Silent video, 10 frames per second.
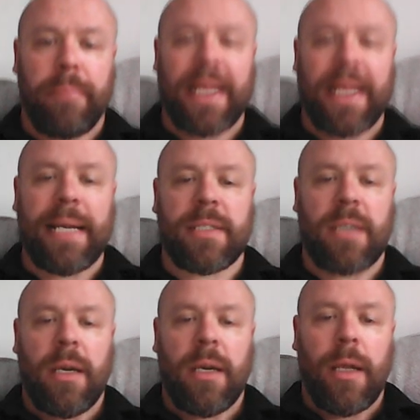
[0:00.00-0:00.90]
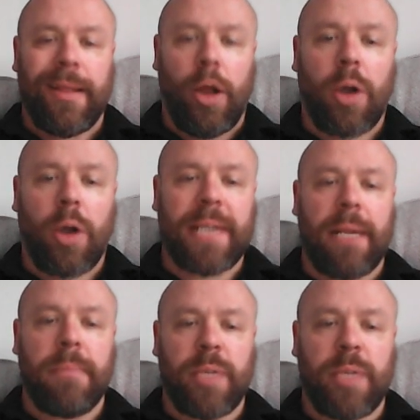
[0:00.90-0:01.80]
place locked
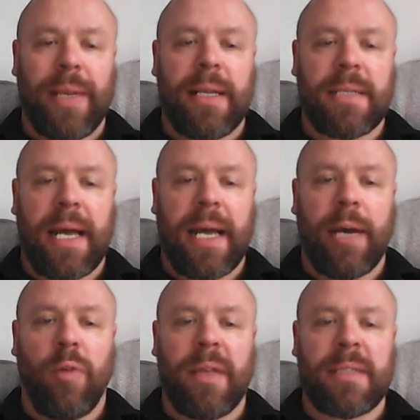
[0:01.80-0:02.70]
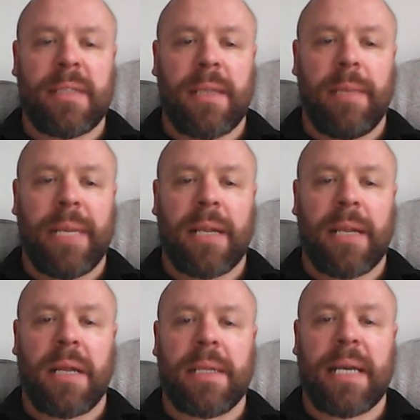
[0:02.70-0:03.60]
in between this high over the mid
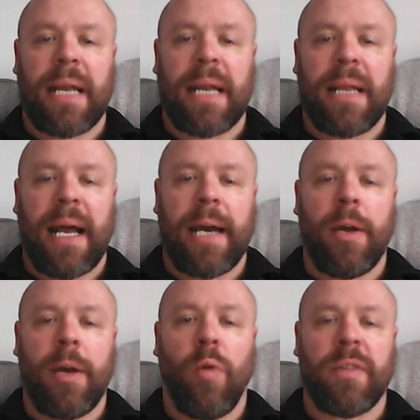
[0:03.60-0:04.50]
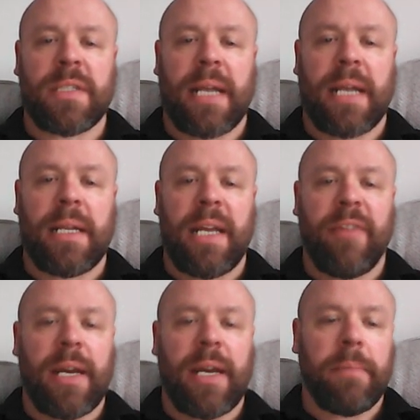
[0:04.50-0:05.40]
Atlantic and the high over
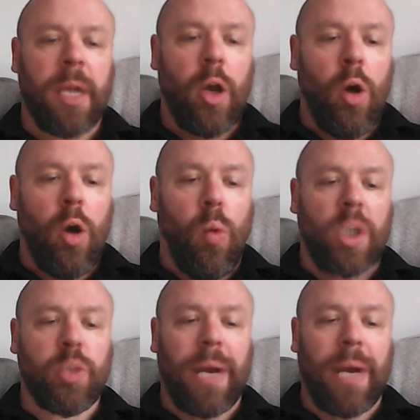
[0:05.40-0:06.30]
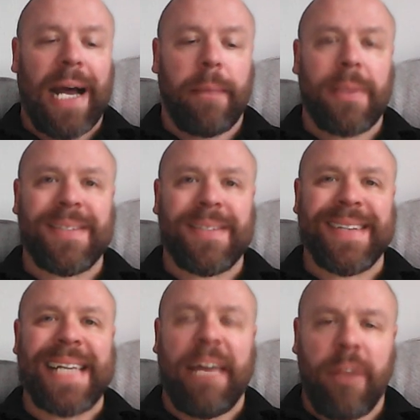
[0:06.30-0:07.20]
Scandinavia. Watch what happens.
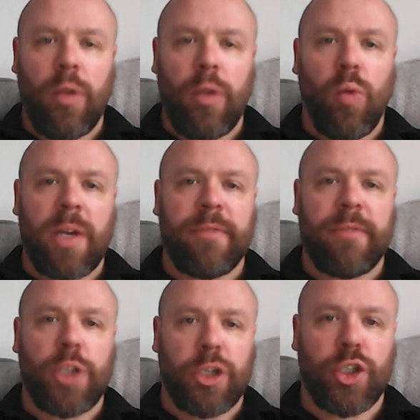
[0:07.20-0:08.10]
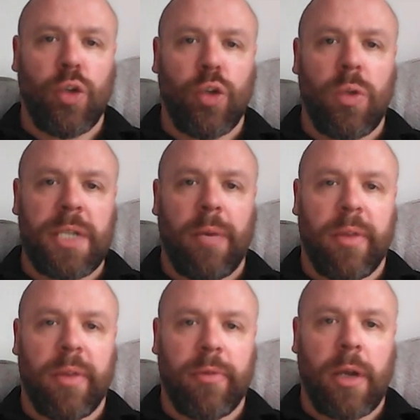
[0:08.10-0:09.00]
Given what I've just showed you
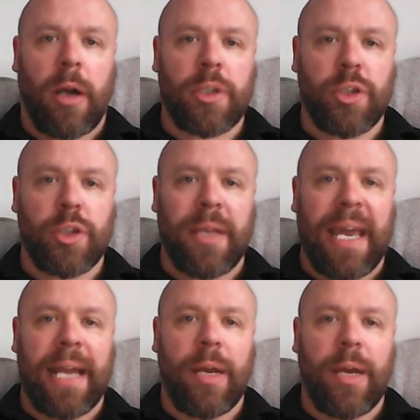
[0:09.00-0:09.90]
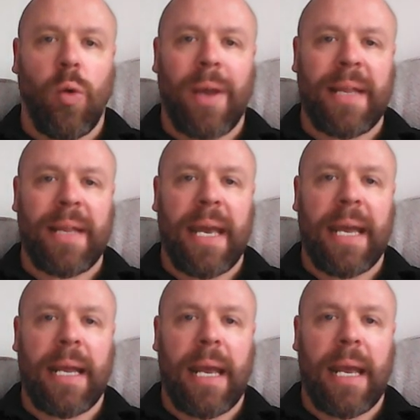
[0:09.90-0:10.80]
with regards to the NAO and
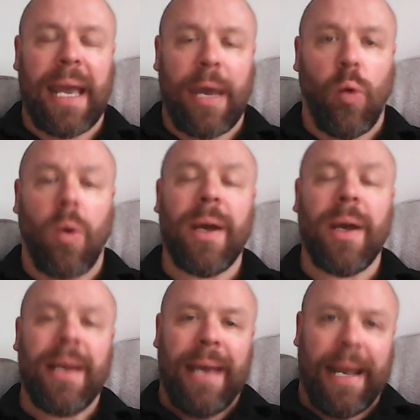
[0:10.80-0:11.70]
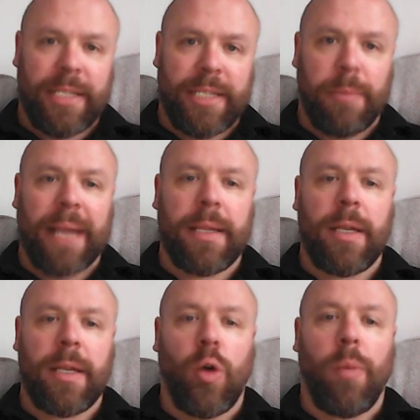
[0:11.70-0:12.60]
the AO
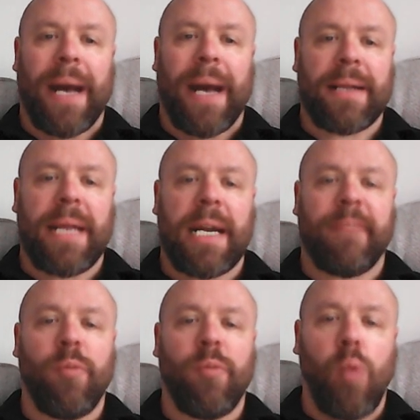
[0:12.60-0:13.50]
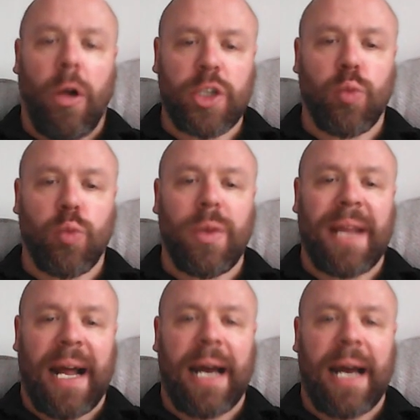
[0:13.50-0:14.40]
expected to go back negative, watch where the
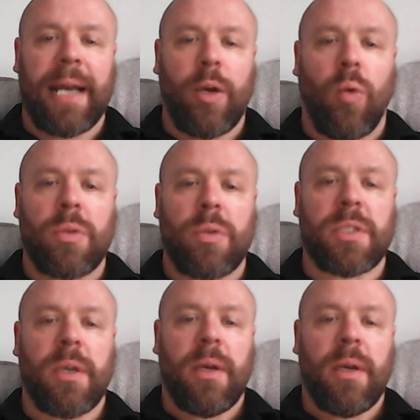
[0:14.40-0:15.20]
high goes.